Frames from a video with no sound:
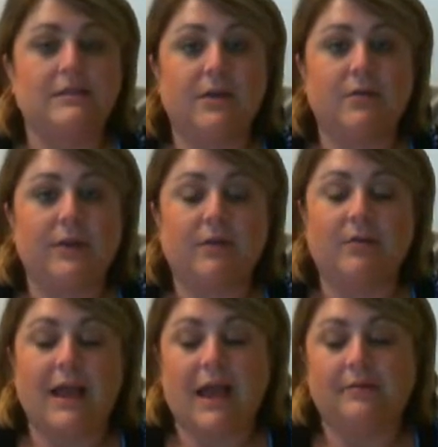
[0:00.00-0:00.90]
So we
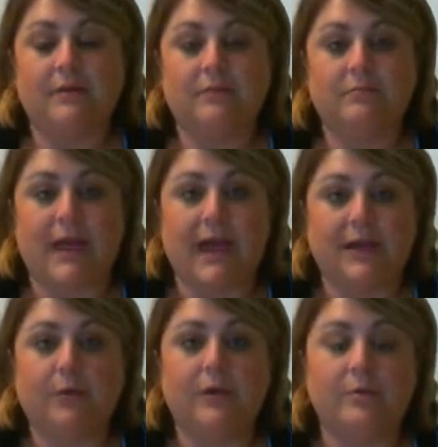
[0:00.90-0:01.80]
don't have an
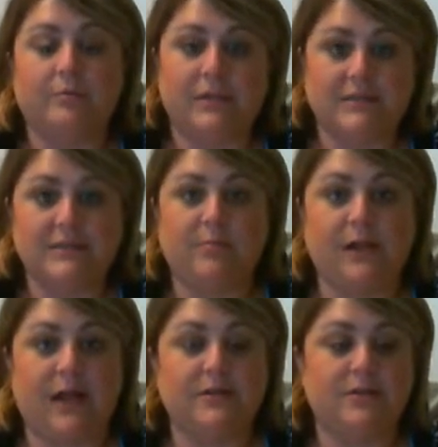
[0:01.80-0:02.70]
adequate blood
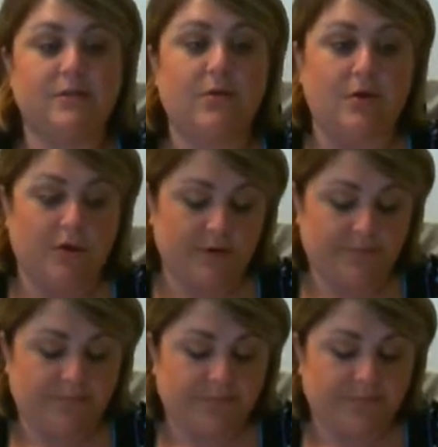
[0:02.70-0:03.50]
supply to the heart.